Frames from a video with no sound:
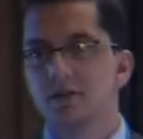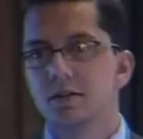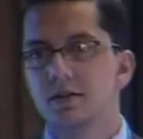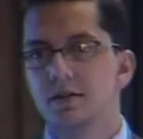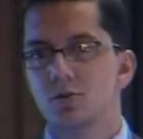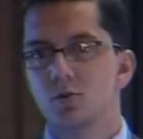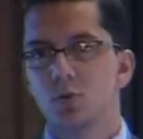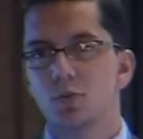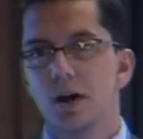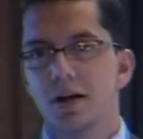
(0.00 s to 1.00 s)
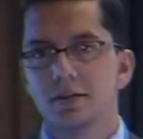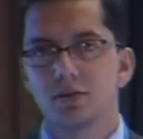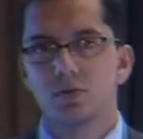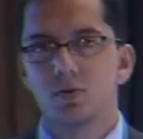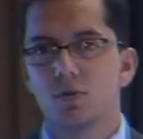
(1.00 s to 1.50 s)
is in two parts,
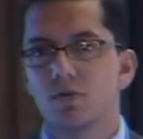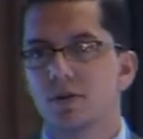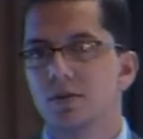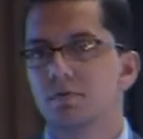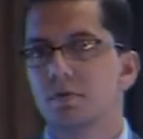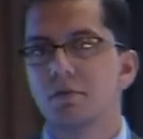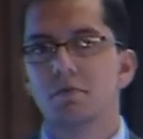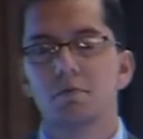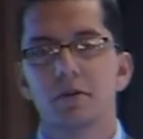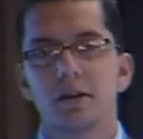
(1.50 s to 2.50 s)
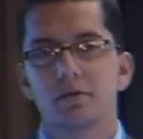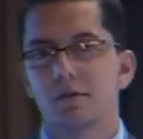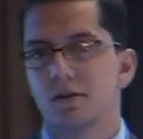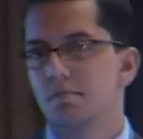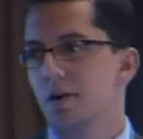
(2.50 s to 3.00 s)
so first part will be
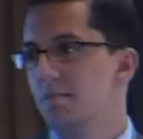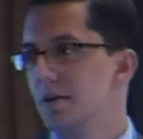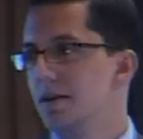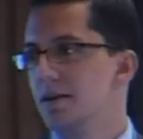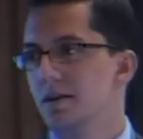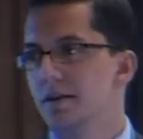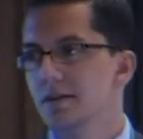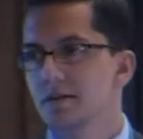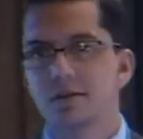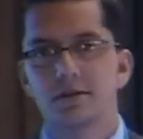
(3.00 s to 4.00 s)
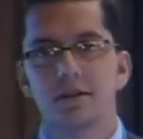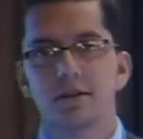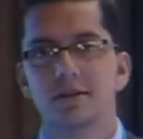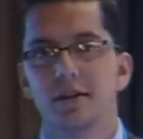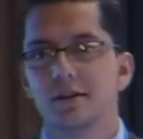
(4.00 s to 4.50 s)
covered by my colleague
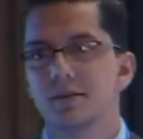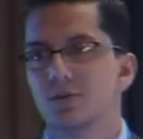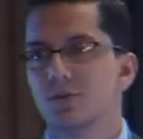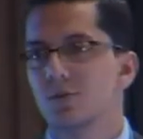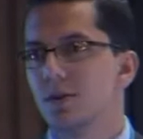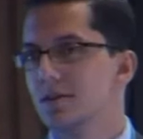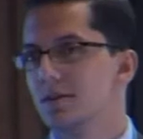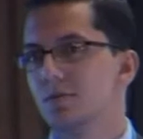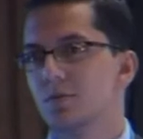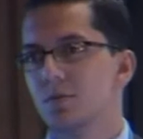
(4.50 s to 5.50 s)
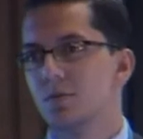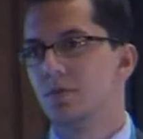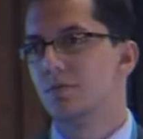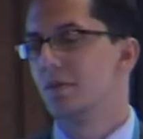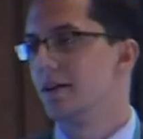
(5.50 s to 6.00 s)
Sanjali Jain. So I just want to
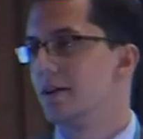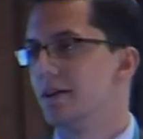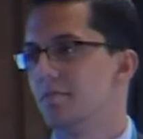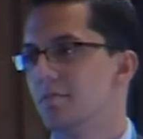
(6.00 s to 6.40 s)
invite him.